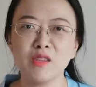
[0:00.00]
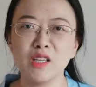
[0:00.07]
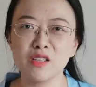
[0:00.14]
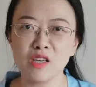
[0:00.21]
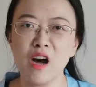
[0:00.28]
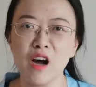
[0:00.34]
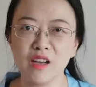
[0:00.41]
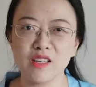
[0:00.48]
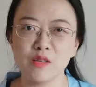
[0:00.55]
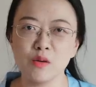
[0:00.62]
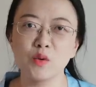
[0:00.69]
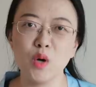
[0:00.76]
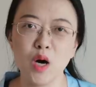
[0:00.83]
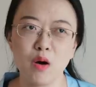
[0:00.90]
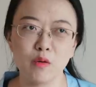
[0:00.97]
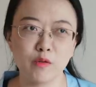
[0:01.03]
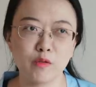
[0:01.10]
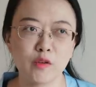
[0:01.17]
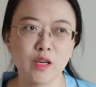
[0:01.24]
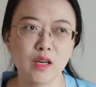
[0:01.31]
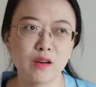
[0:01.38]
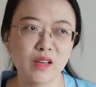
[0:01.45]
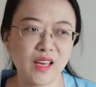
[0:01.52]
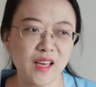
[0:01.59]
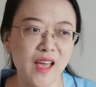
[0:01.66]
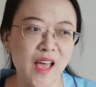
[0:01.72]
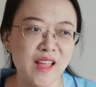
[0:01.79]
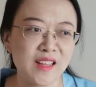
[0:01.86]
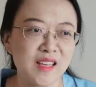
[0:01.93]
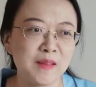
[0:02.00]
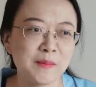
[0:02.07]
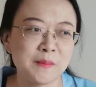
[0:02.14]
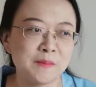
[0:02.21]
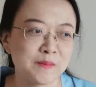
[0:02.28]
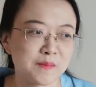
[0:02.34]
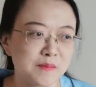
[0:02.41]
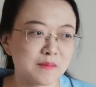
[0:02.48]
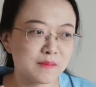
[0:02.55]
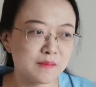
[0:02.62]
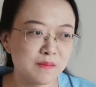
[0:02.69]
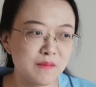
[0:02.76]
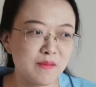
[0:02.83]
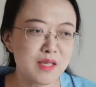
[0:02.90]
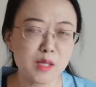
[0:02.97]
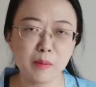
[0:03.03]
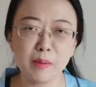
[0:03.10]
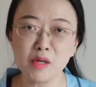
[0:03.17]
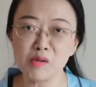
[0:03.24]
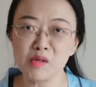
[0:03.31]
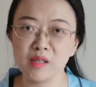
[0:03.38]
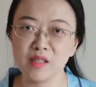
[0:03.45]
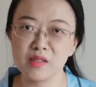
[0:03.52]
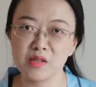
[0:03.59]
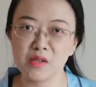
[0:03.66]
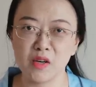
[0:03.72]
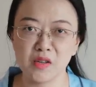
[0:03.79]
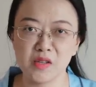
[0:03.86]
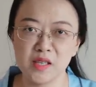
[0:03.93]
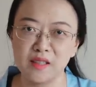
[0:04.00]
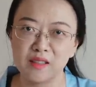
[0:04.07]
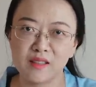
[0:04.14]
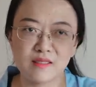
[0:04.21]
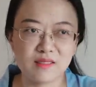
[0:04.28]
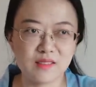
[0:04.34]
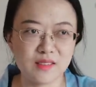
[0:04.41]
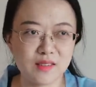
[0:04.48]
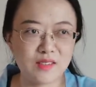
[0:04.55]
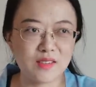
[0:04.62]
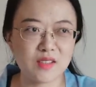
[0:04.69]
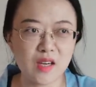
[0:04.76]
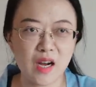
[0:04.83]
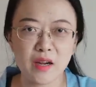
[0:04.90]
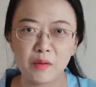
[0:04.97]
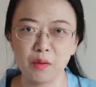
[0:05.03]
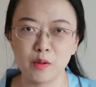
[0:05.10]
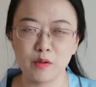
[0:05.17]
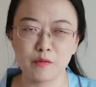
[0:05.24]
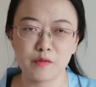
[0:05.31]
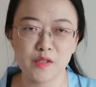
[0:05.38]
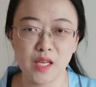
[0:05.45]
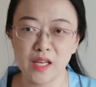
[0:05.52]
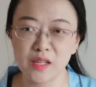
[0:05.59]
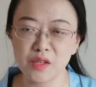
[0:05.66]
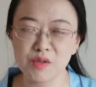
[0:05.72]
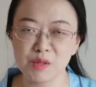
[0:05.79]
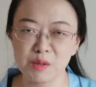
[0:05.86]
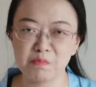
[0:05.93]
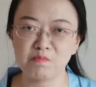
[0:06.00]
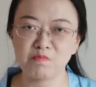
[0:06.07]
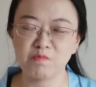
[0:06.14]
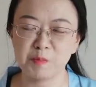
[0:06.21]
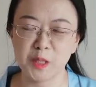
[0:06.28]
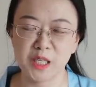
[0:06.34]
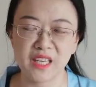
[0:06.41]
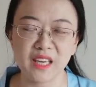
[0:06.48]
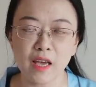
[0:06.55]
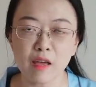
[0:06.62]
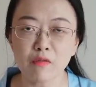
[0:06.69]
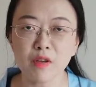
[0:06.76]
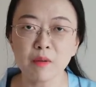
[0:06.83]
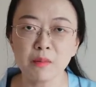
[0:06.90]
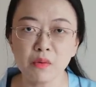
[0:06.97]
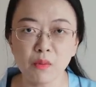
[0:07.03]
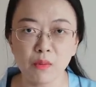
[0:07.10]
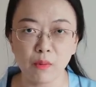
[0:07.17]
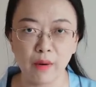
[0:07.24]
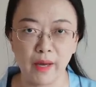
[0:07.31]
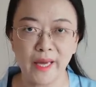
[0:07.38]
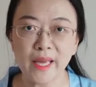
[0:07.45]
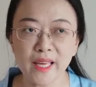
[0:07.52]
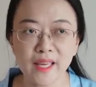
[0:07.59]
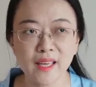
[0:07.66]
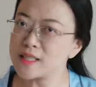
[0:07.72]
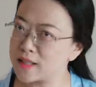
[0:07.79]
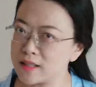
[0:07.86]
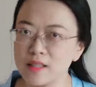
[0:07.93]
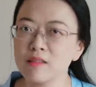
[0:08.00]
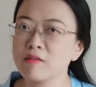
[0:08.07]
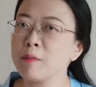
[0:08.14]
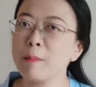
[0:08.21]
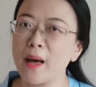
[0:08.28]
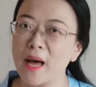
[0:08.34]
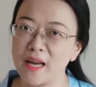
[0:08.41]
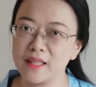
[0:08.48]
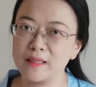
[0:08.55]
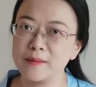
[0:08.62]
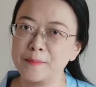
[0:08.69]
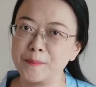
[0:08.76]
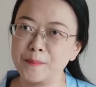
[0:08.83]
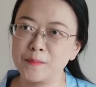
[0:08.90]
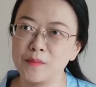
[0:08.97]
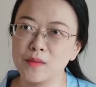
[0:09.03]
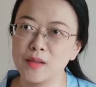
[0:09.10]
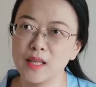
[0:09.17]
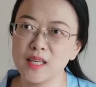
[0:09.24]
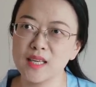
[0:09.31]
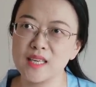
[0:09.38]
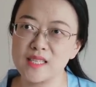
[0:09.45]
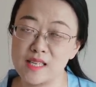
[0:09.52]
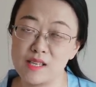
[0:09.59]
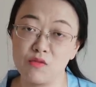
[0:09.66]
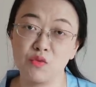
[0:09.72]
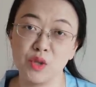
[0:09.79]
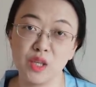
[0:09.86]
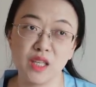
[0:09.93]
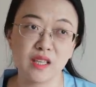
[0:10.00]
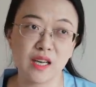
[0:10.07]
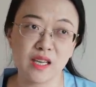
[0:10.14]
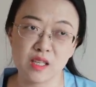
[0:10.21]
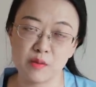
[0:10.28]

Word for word: even a dog, it's a wolf, okay? And then supposedly the Starks and the, the direwolves, and you just gave him away? Didn't even pat him. Like, is it really that